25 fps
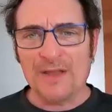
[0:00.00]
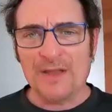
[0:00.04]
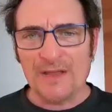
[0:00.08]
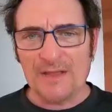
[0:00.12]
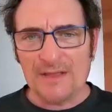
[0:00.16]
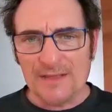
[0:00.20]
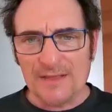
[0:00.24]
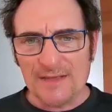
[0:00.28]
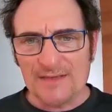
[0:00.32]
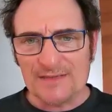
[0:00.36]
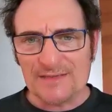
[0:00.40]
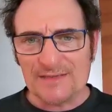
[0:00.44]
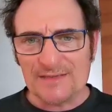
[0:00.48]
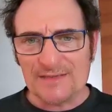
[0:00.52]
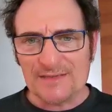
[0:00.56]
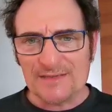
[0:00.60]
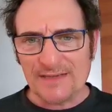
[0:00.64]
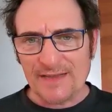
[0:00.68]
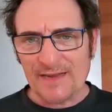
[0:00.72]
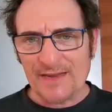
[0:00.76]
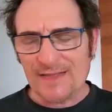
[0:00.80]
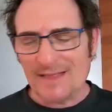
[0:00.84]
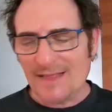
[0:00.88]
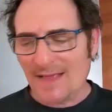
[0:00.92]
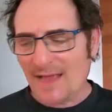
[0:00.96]
in this
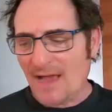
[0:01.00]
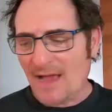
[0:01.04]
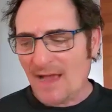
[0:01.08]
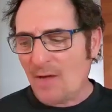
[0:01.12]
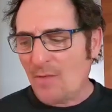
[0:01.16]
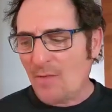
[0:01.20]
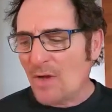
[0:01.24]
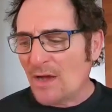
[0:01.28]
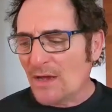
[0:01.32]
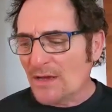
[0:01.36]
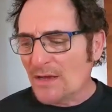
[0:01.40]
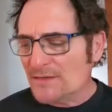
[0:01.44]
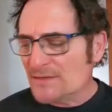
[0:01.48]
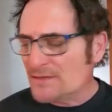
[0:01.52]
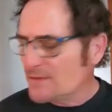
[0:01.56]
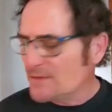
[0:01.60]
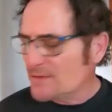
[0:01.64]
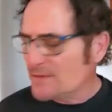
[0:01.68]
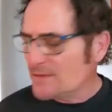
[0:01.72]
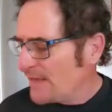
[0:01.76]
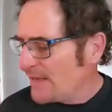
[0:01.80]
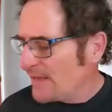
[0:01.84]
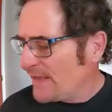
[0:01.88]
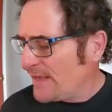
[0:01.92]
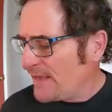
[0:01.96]
scene, and that was
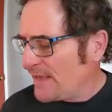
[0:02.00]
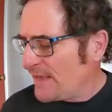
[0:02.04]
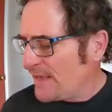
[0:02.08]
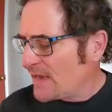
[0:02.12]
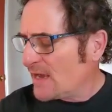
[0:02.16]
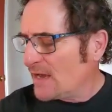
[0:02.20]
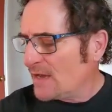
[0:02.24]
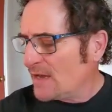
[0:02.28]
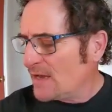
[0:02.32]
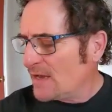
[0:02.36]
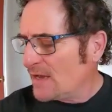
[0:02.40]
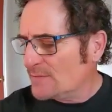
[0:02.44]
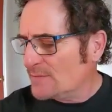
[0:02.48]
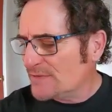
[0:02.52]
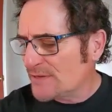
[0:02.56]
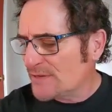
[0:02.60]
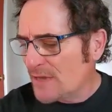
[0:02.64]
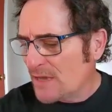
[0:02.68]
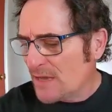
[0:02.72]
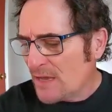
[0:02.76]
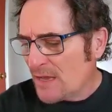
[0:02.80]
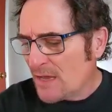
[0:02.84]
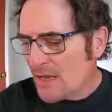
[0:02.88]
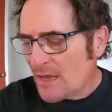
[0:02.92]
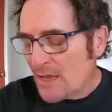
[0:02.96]
he comes
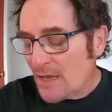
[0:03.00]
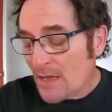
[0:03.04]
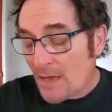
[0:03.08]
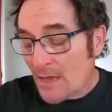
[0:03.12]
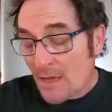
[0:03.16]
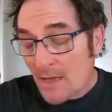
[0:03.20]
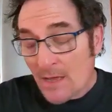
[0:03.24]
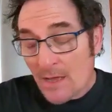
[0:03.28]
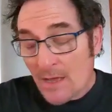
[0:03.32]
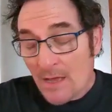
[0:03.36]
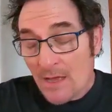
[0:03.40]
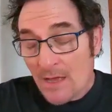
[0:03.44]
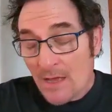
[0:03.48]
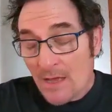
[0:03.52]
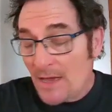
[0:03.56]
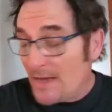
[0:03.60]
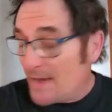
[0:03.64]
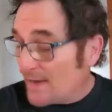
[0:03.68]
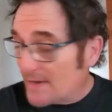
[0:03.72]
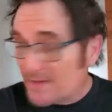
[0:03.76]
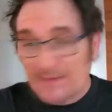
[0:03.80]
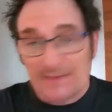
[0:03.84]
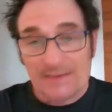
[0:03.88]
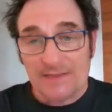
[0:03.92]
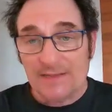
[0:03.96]

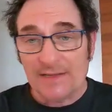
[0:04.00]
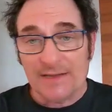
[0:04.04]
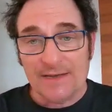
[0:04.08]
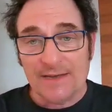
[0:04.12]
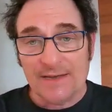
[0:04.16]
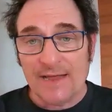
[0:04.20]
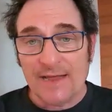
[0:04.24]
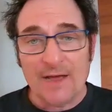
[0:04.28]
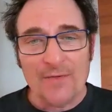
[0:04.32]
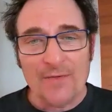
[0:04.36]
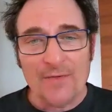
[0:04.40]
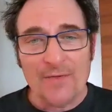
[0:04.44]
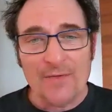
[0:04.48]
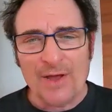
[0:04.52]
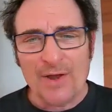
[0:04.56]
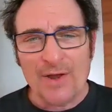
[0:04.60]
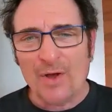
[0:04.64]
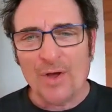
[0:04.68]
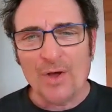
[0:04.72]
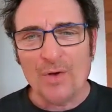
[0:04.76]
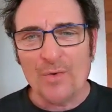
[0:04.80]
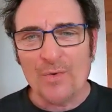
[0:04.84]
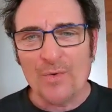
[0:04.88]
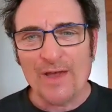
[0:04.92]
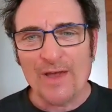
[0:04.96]
hustling down that
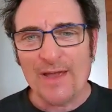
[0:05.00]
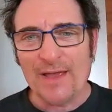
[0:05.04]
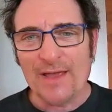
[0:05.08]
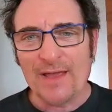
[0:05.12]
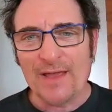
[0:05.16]
hallway,